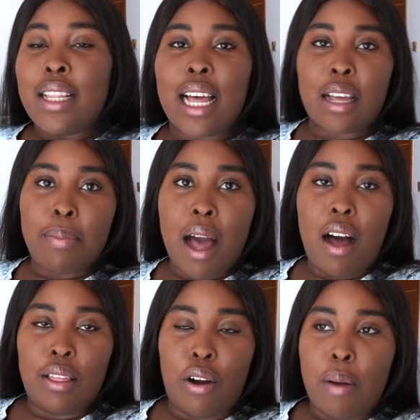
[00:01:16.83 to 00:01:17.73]
Like, my
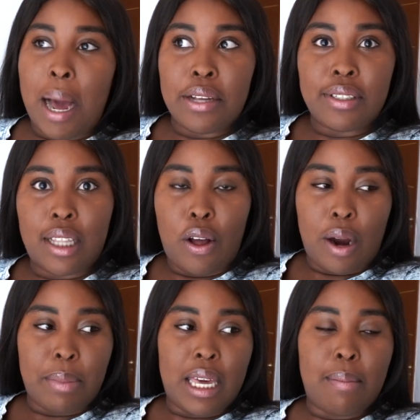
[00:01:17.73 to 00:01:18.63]
alarm, I use
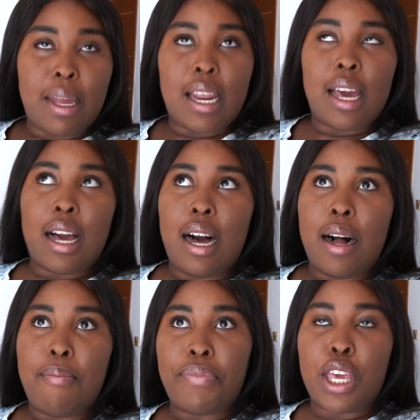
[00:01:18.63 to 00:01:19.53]
Alarmy, meaning
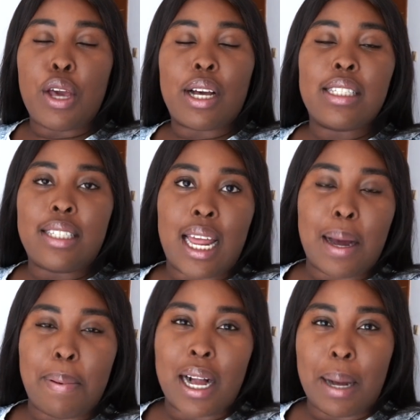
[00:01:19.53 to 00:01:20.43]
you can set
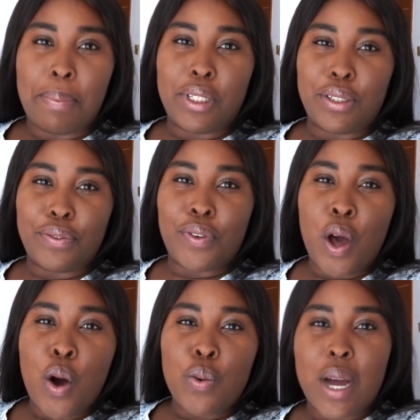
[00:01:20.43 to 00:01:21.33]
up a couple of
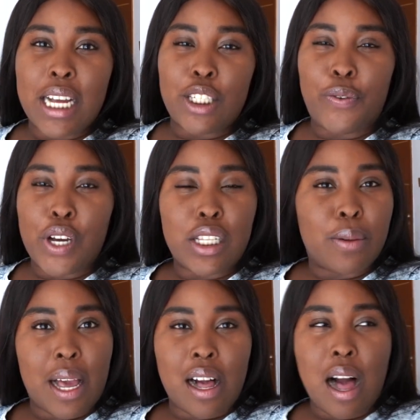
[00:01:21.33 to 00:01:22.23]
ways for you to
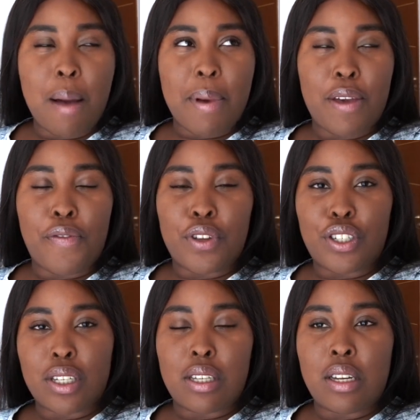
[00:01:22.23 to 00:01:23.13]
wake up if you
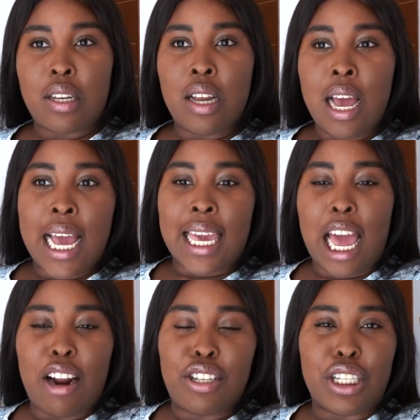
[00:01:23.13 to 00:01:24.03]
just
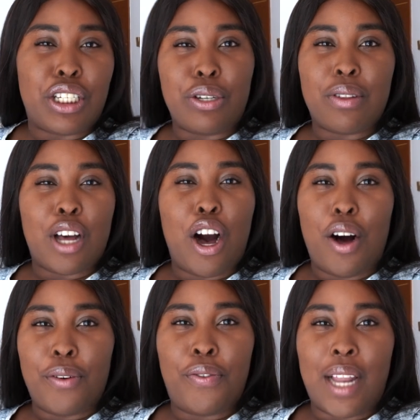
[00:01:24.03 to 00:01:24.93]
cannot just do the
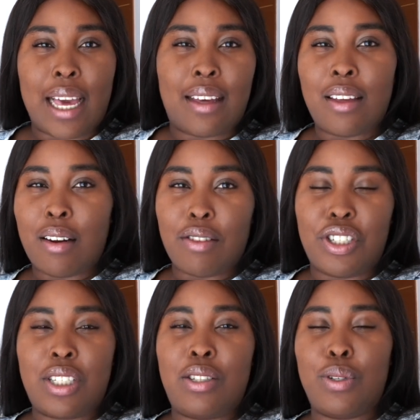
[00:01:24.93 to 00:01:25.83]
off, like, you know,
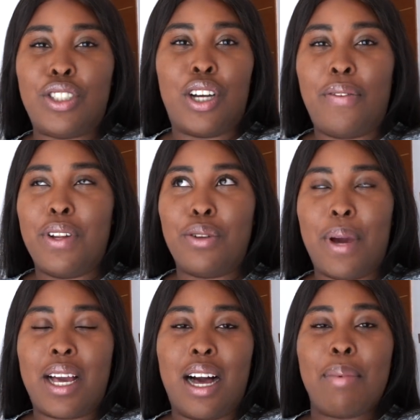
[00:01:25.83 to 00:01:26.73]
just switch off and you
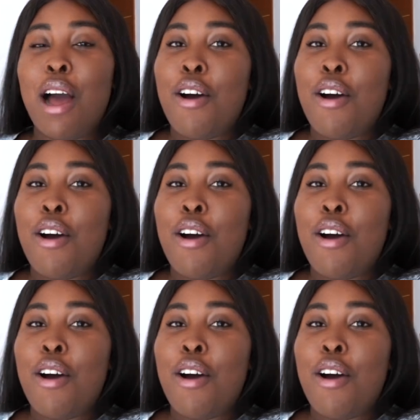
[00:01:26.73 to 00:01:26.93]
wake up.